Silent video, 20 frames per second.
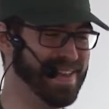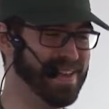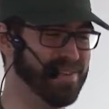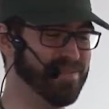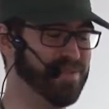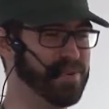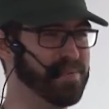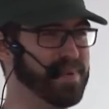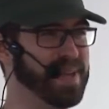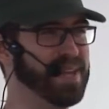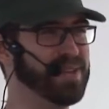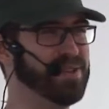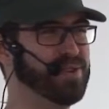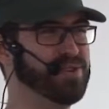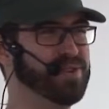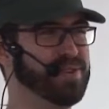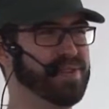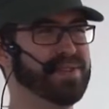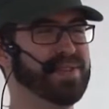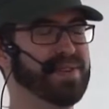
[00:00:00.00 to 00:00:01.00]
for me,
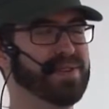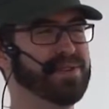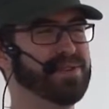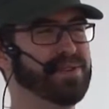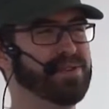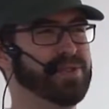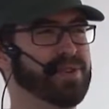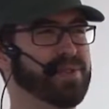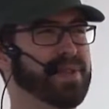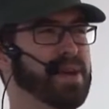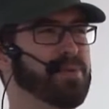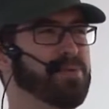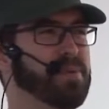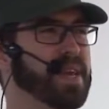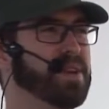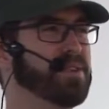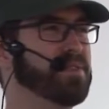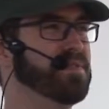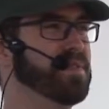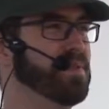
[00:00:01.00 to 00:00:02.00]
there's usually a
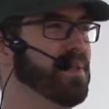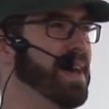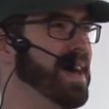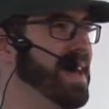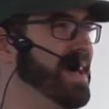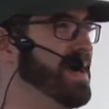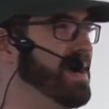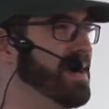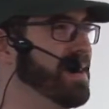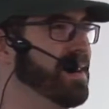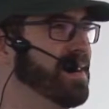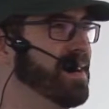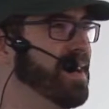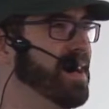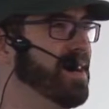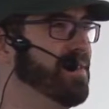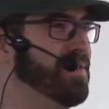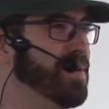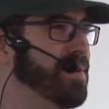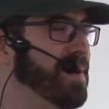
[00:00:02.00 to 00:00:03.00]
week of delay
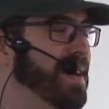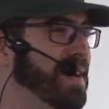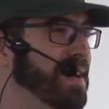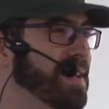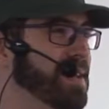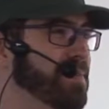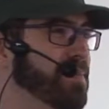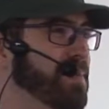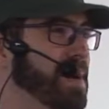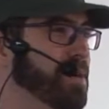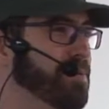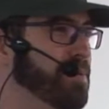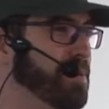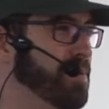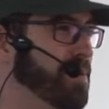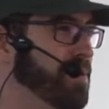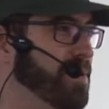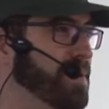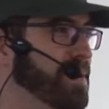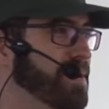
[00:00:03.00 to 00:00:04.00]
after I get a bug
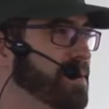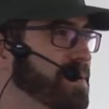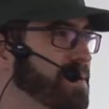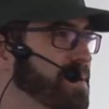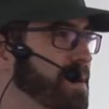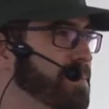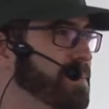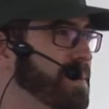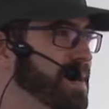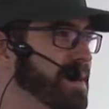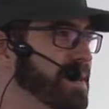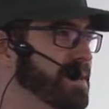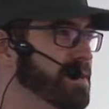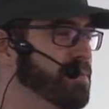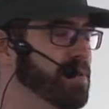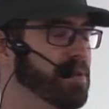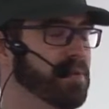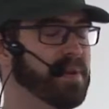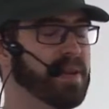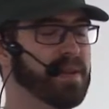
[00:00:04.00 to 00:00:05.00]
report on something that's
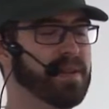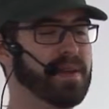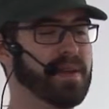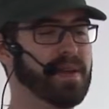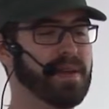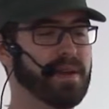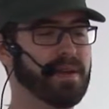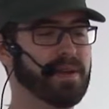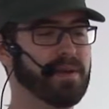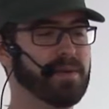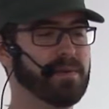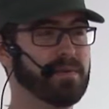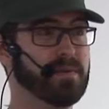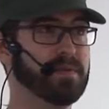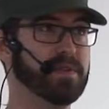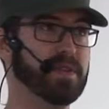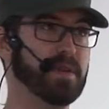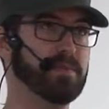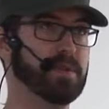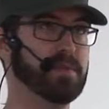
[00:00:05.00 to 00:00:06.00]
broken,
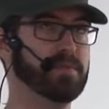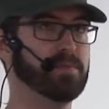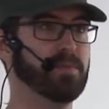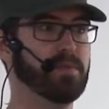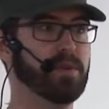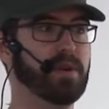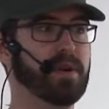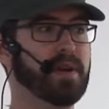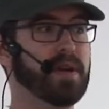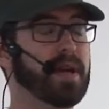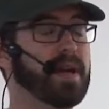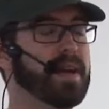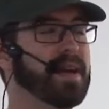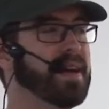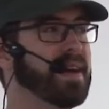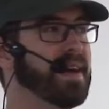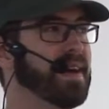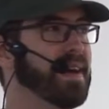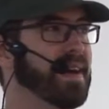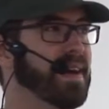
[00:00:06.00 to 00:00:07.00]
or sometimes more.
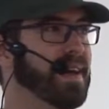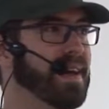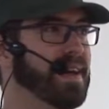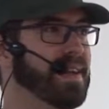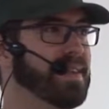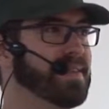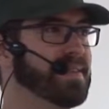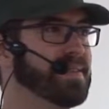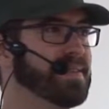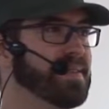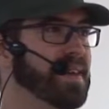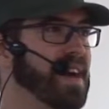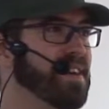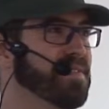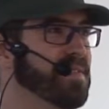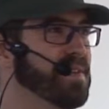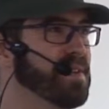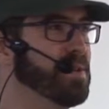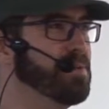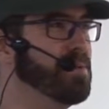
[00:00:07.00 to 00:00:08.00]
And
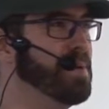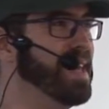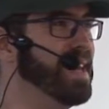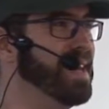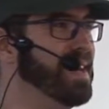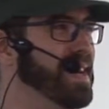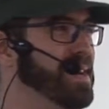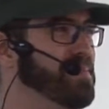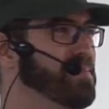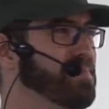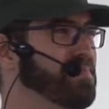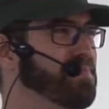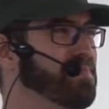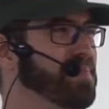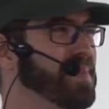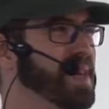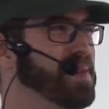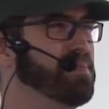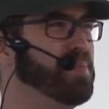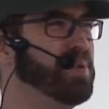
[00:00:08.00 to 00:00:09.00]
after a week,
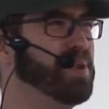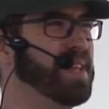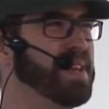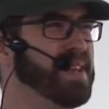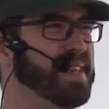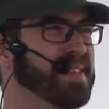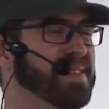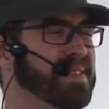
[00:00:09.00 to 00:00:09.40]
I'm pretty